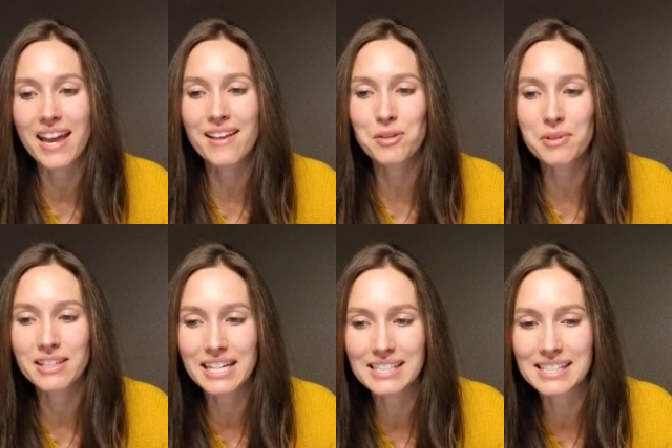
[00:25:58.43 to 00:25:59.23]
and the
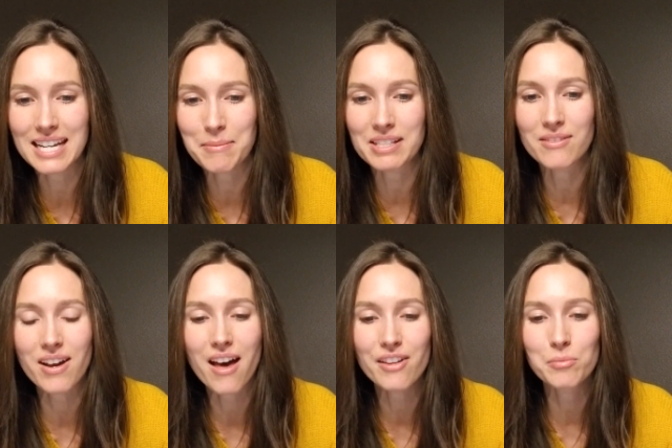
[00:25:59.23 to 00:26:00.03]
related statements of
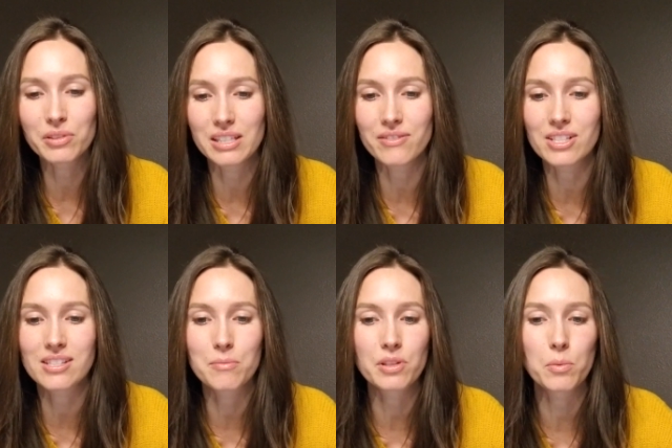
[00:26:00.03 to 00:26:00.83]
other believers simply